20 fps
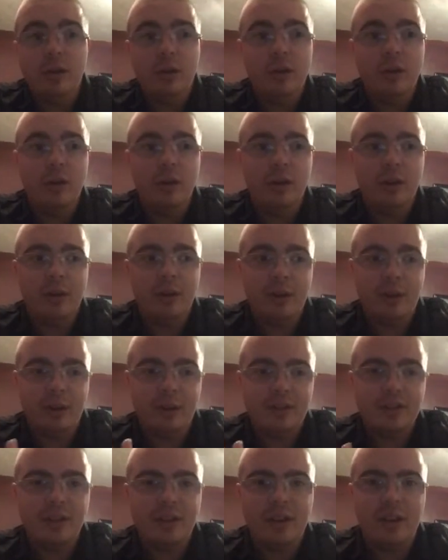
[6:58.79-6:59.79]

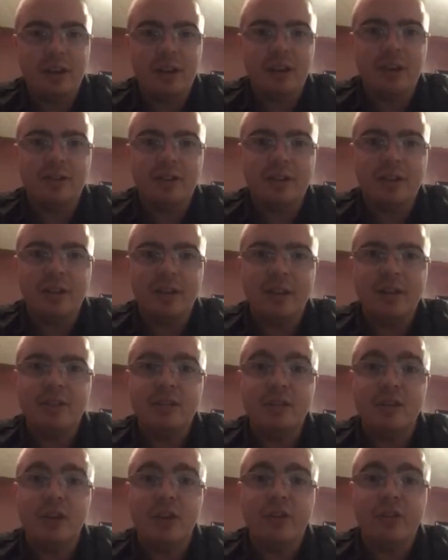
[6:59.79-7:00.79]
Like I said, Eli's in the
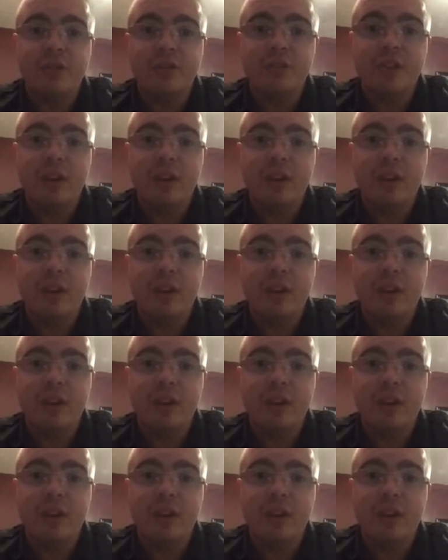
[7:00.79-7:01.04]
last year of his